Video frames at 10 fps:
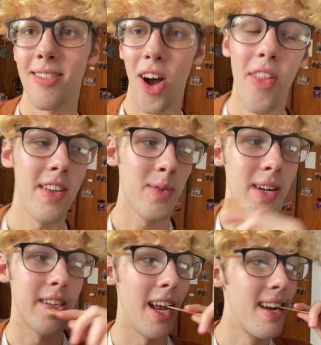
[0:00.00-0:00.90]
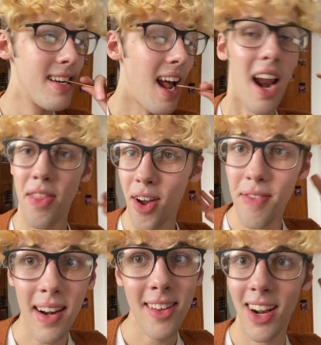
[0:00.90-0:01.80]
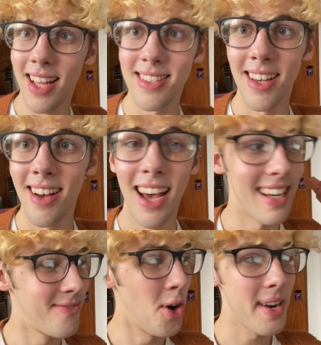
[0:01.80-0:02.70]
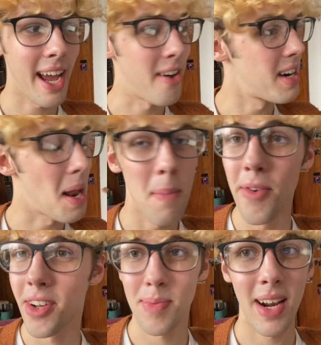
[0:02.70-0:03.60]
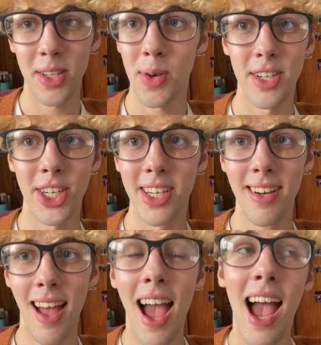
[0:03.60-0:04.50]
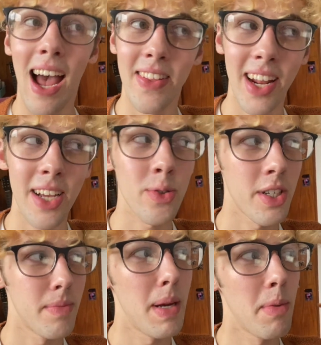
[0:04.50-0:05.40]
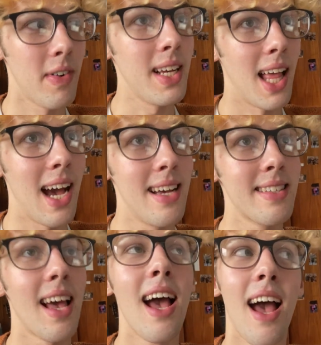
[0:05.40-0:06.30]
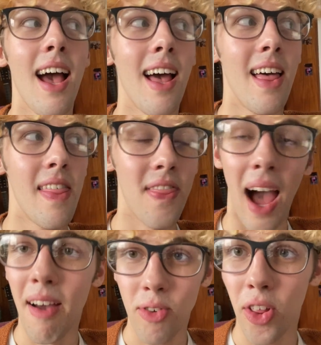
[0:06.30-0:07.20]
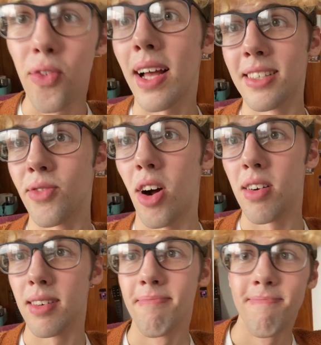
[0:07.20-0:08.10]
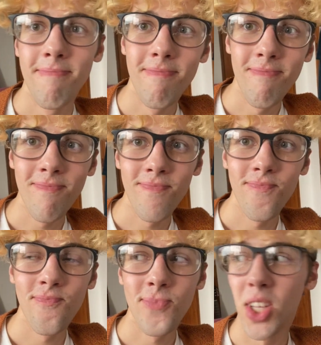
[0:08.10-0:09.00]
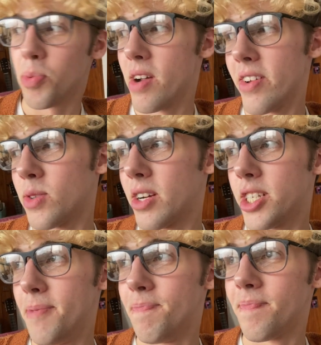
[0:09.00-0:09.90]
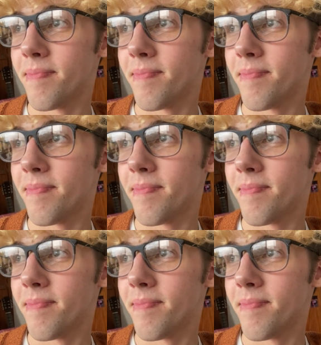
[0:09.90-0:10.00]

on this question and I thought I'd finally got an answer and I wrote it down and I moved on to my next question and the next question made me realise that I've got the answer wrong to the previous question.